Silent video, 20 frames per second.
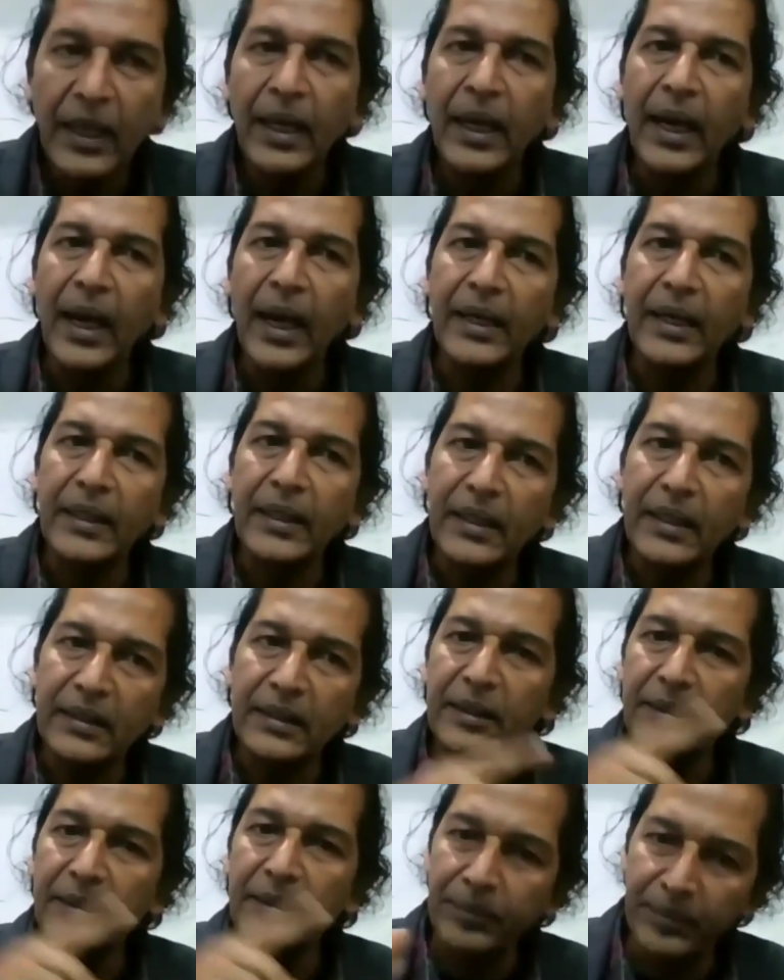And this is
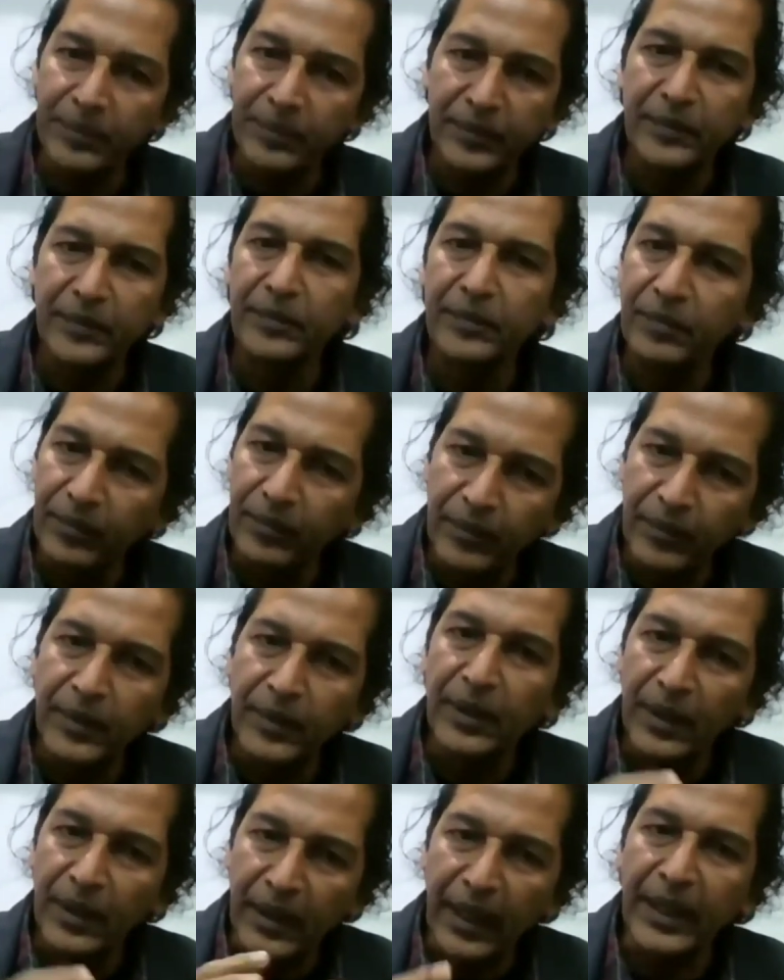a
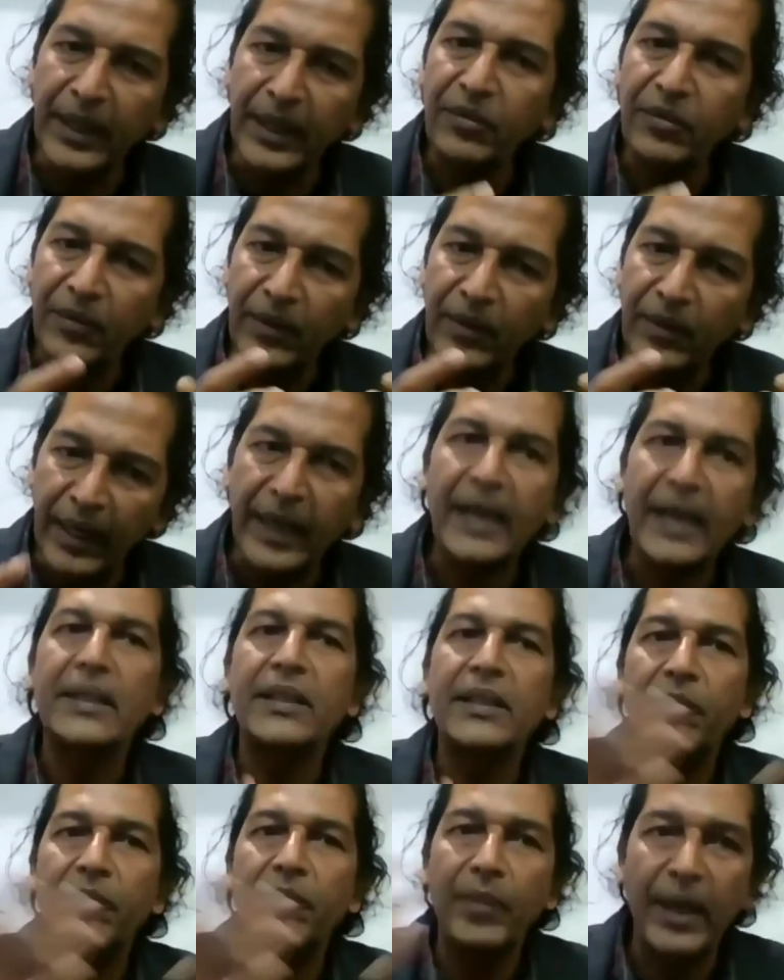kind of
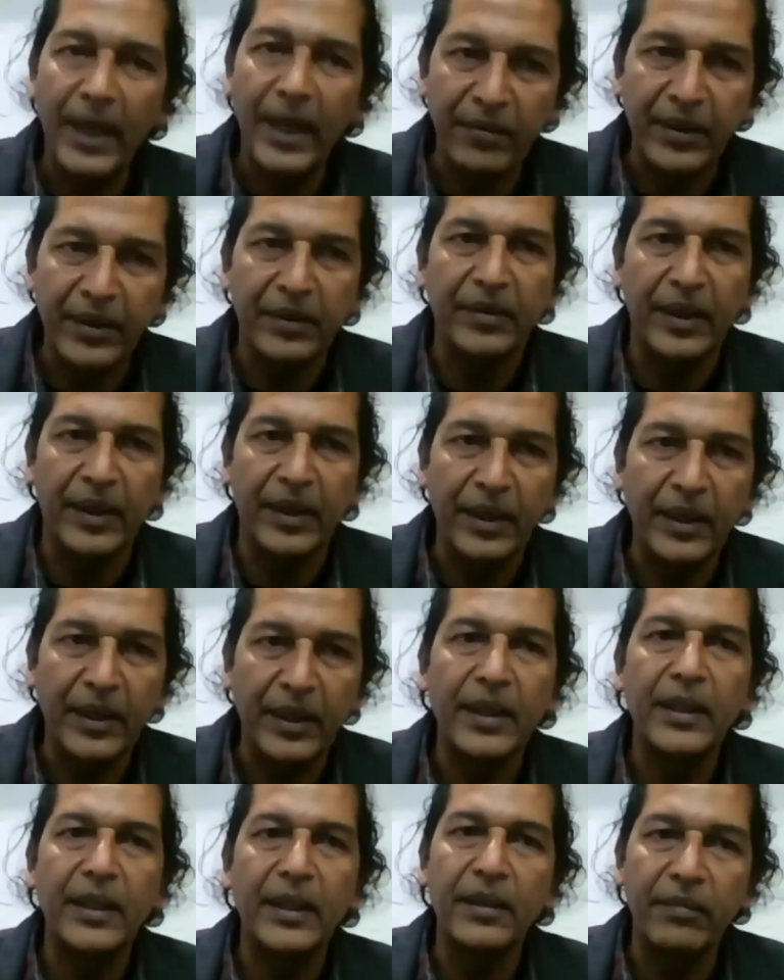collective behavior when
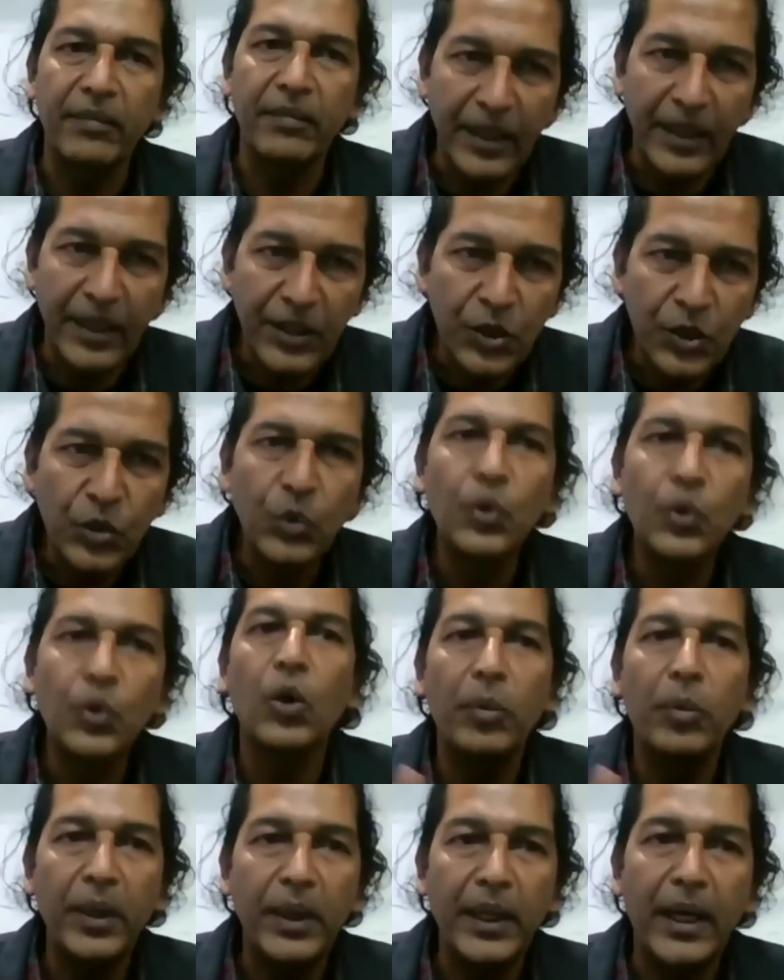in the village
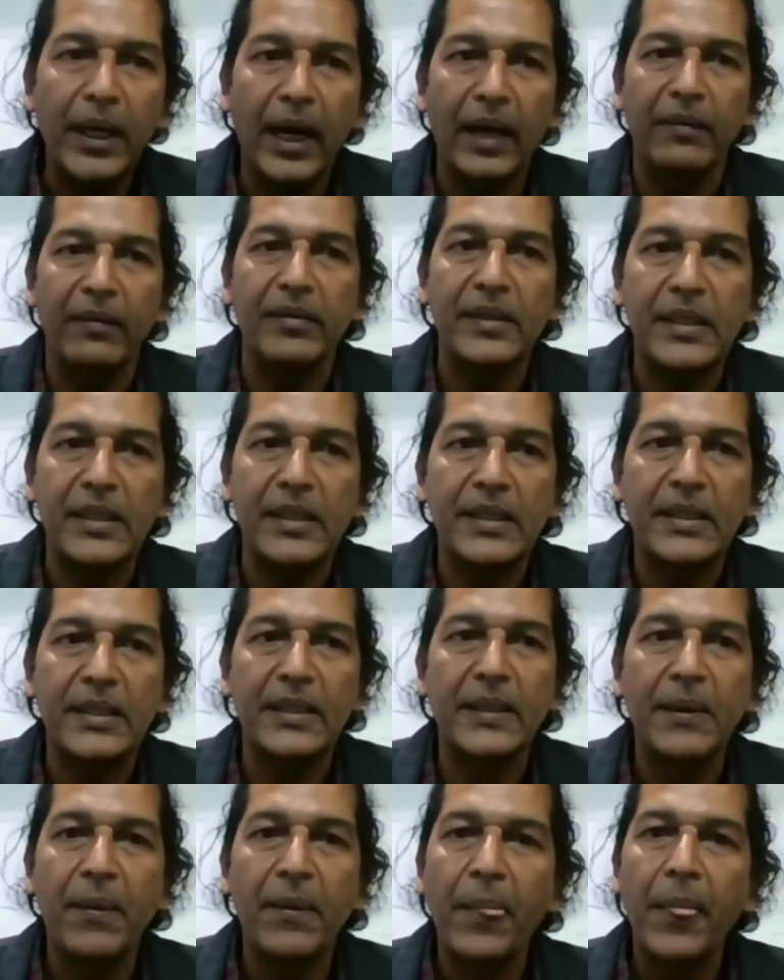nobody harvests
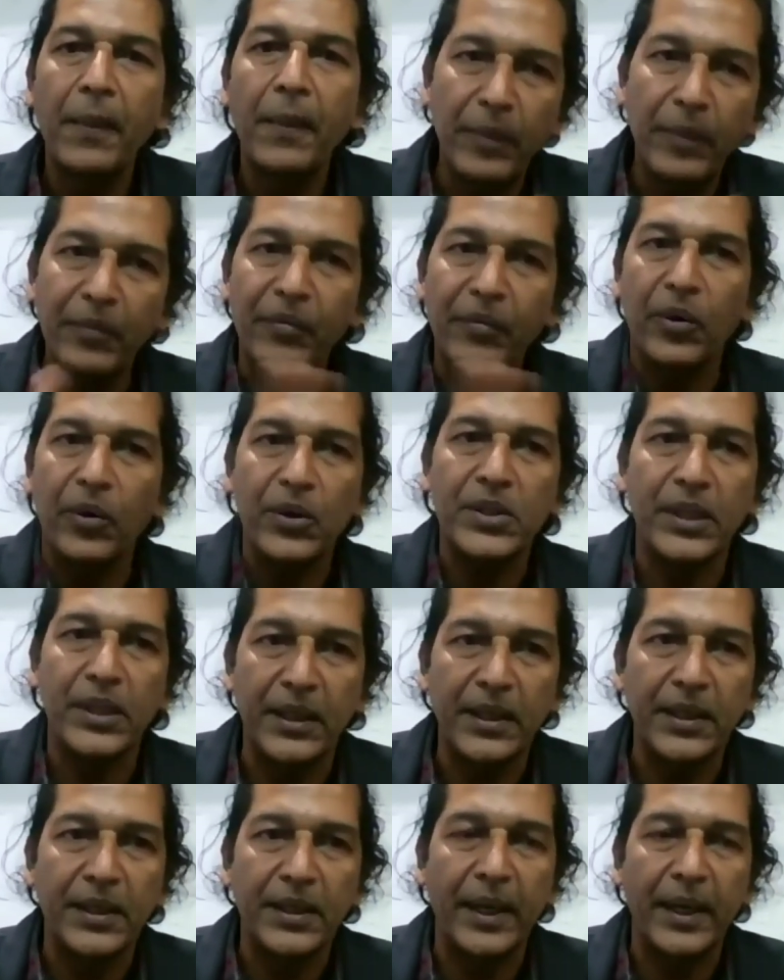before a
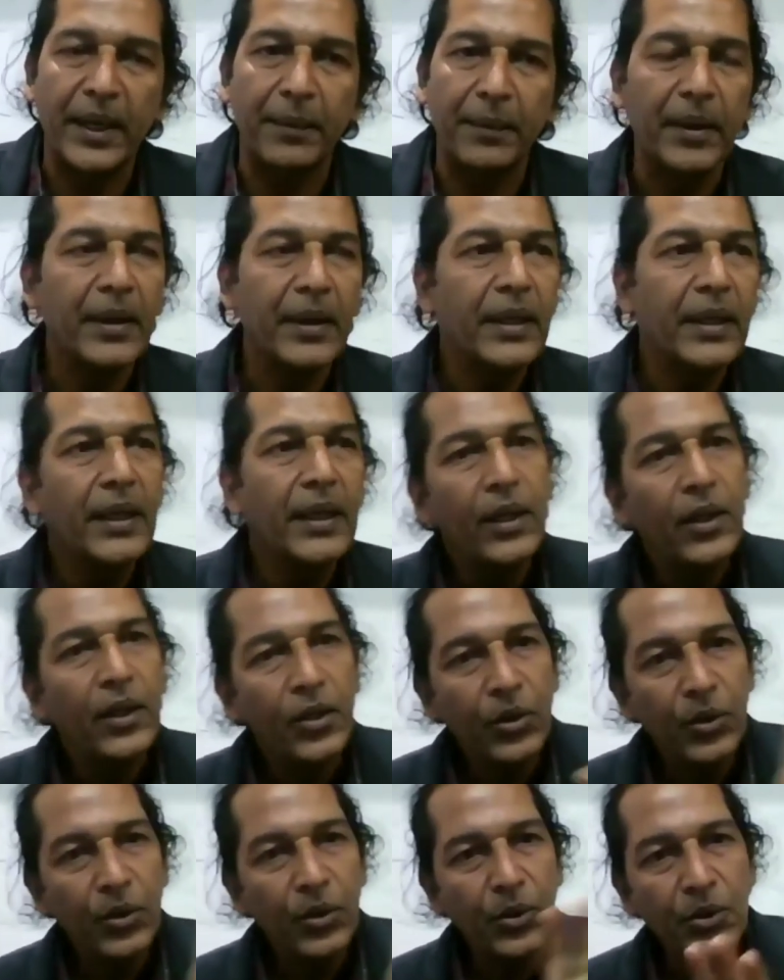certain time.
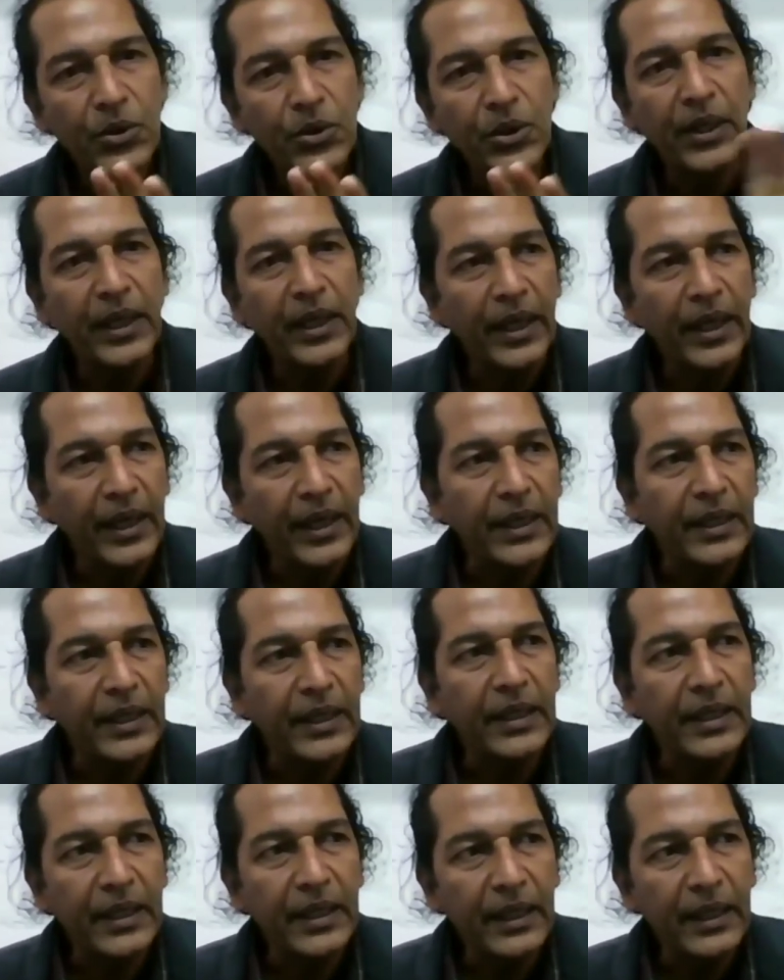Usually
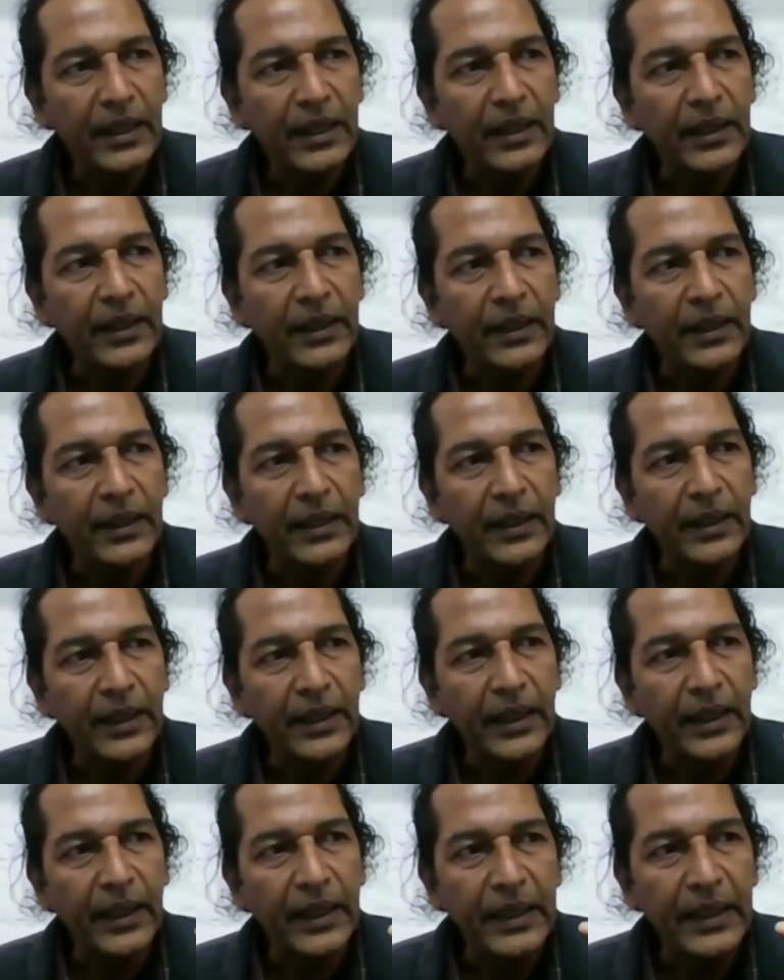
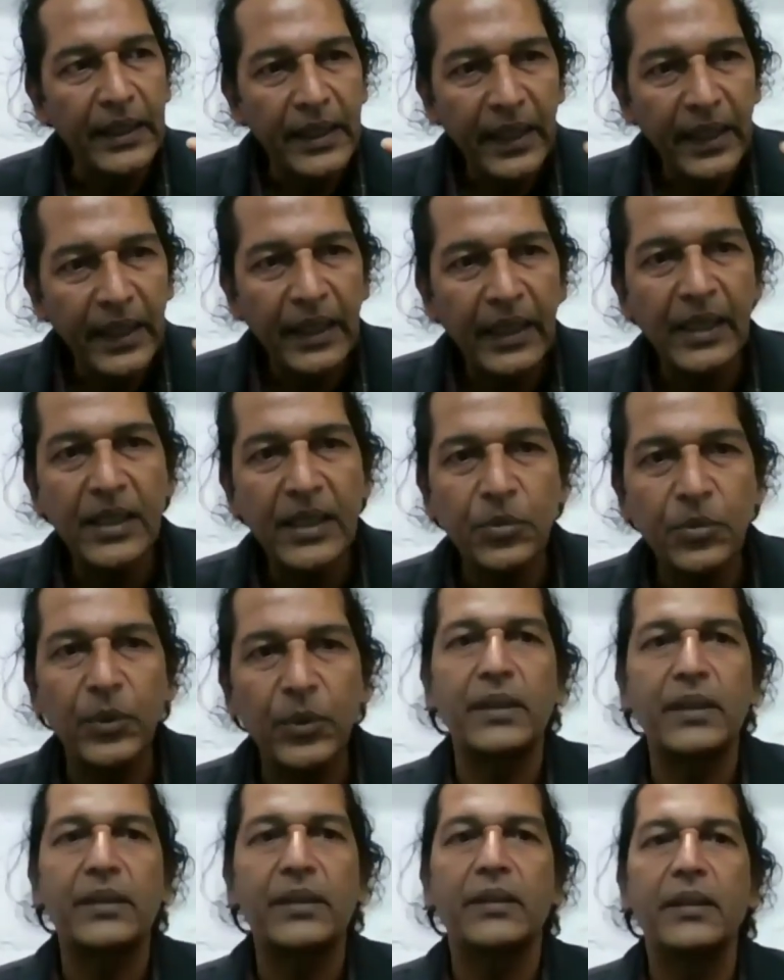it deals
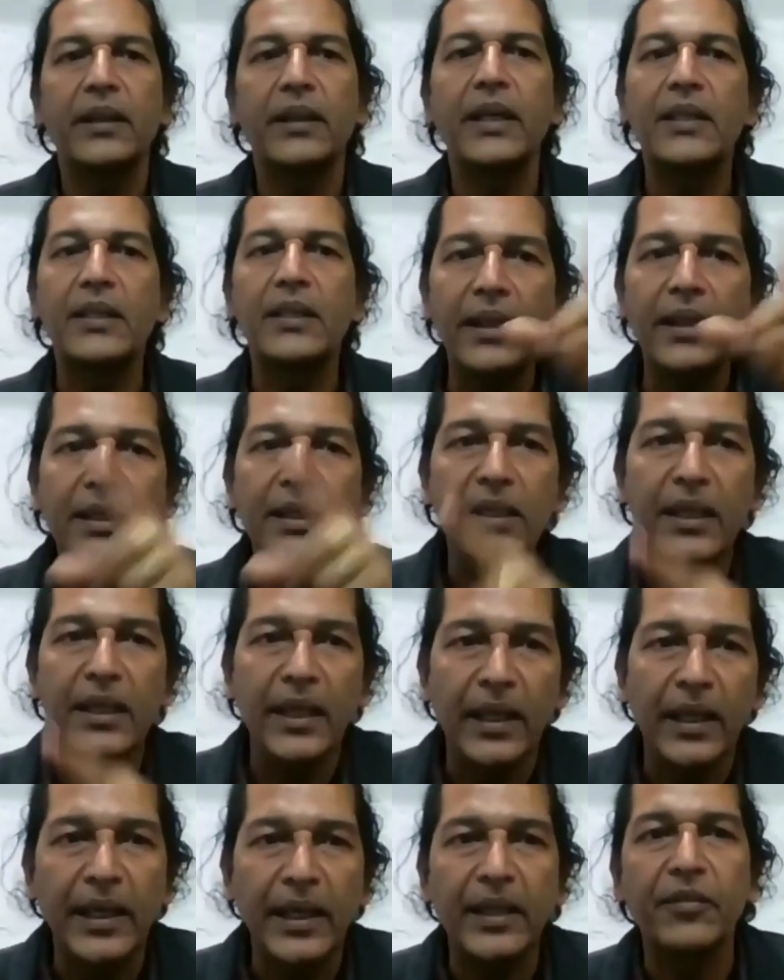with its
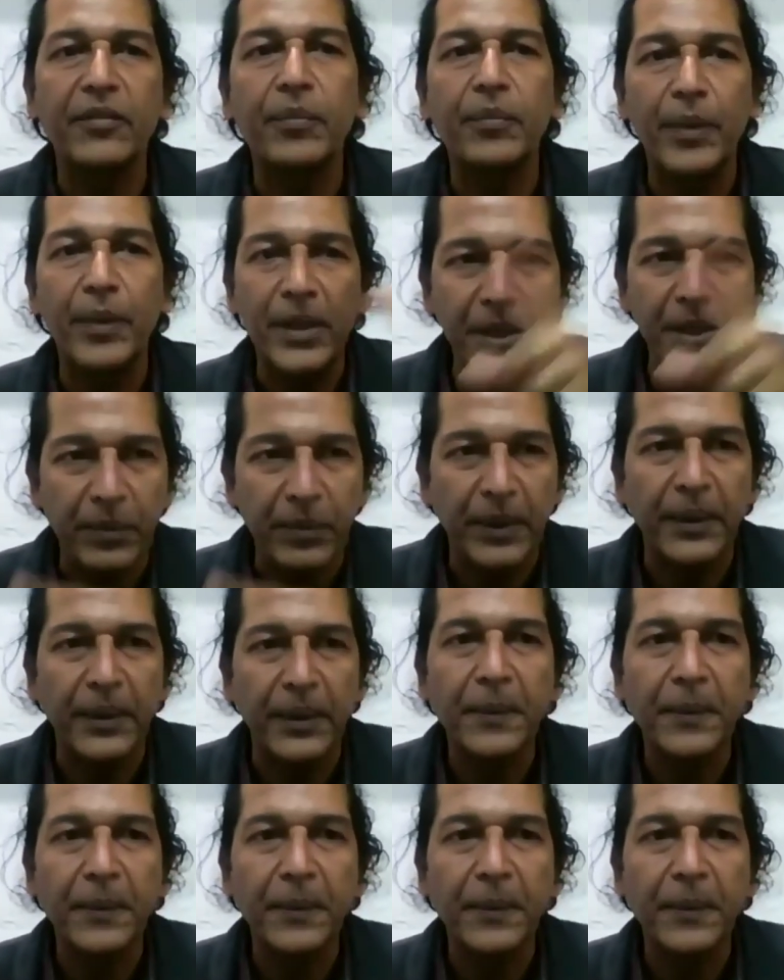regenerative principle.